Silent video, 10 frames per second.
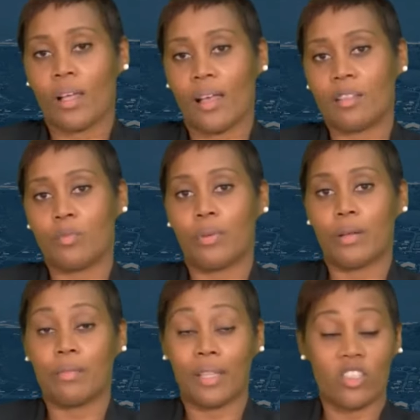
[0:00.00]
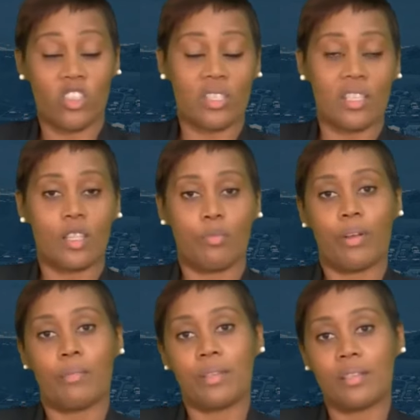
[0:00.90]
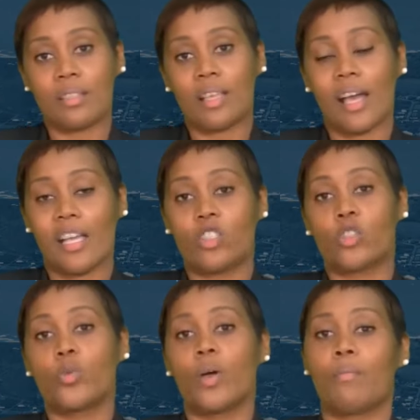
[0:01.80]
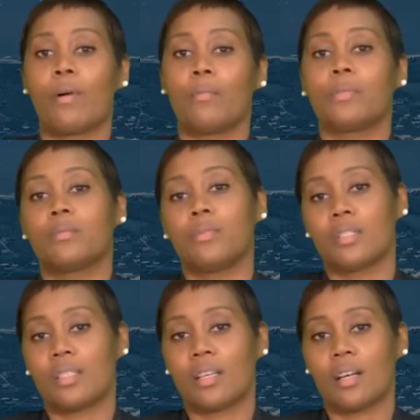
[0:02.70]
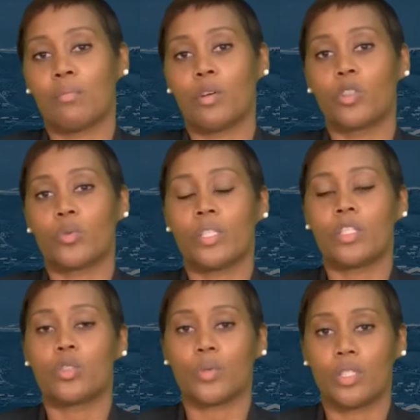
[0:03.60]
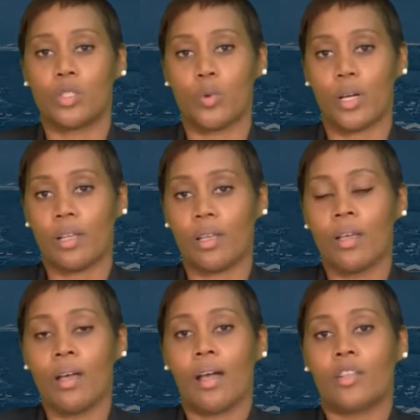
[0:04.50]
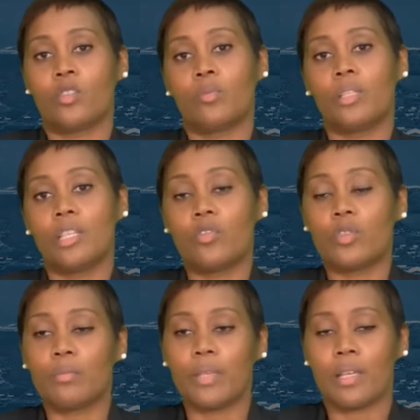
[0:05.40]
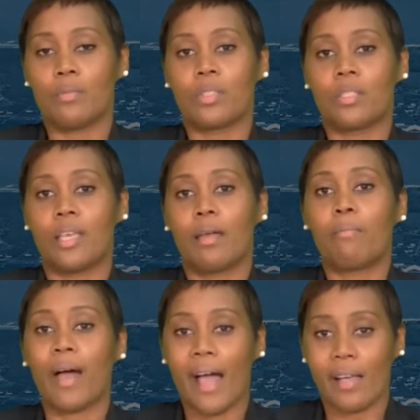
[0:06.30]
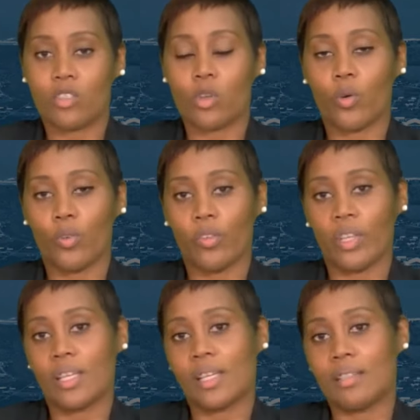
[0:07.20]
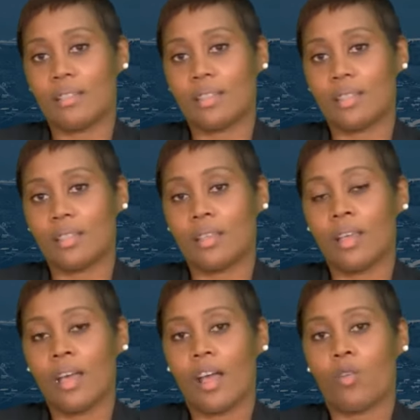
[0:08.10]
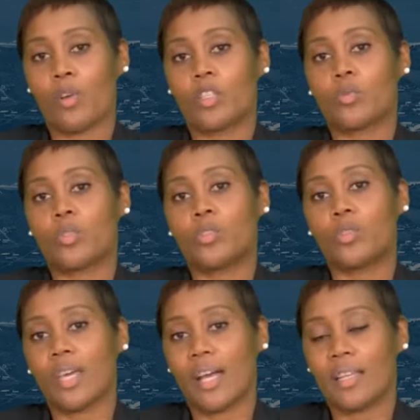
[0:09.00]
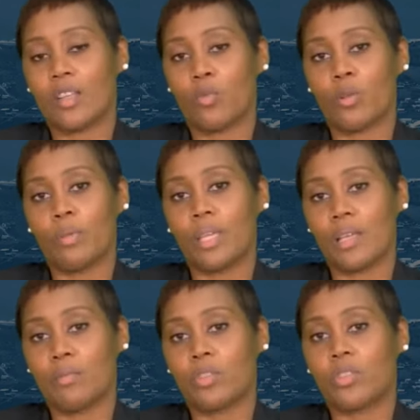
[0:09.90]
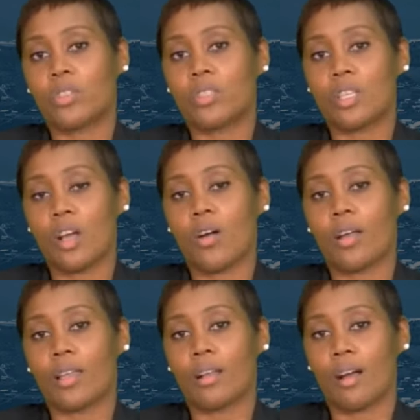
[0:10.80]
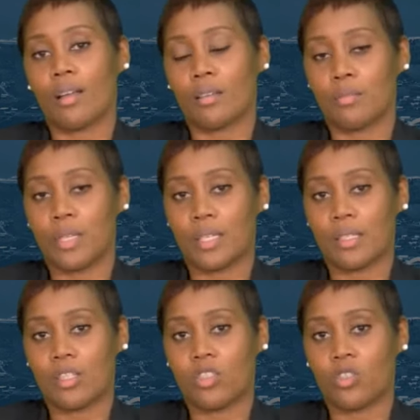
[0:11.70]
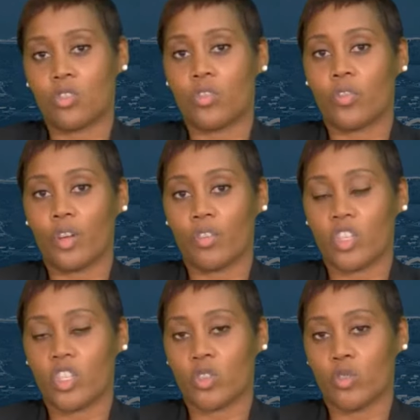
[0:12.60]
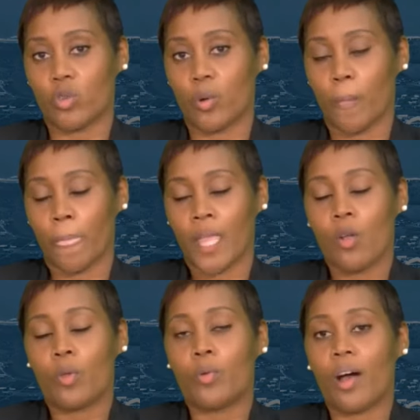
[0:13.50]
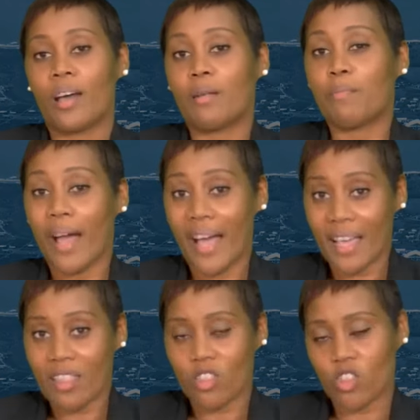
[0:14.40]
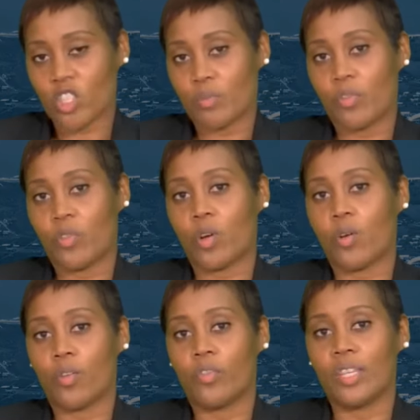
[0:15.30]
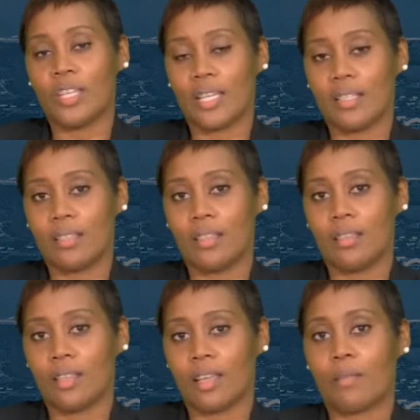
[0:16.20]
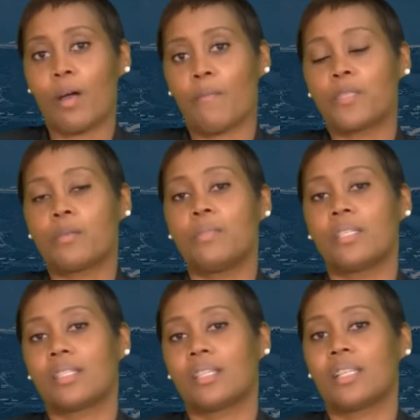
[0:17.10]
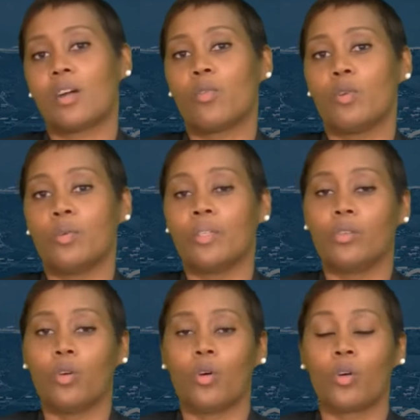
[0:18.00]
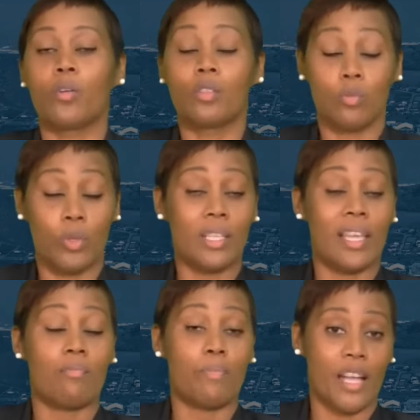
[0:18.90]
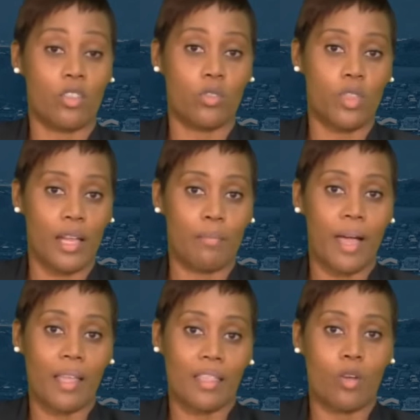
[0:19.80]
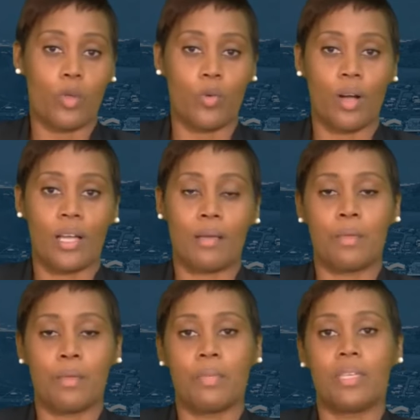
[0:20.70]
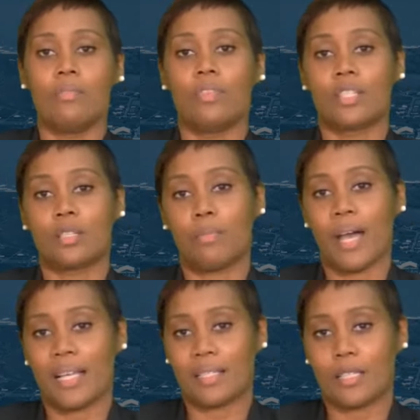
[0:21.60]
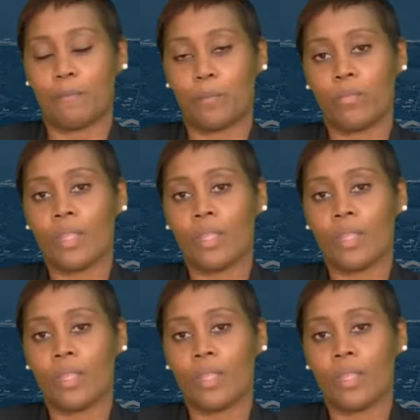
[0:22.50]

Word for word: As the prime, let's just like the Prime Minister, I too am optimistic about 2021. I do believe we'll be able to get past COVID-19. And once we do that, then we'll be able to see our economy continue to flourish and grow. We were on a path just before COVID-19, and I am optimistic that we will go we'll get back to that path that we were on and maybe even surpass it.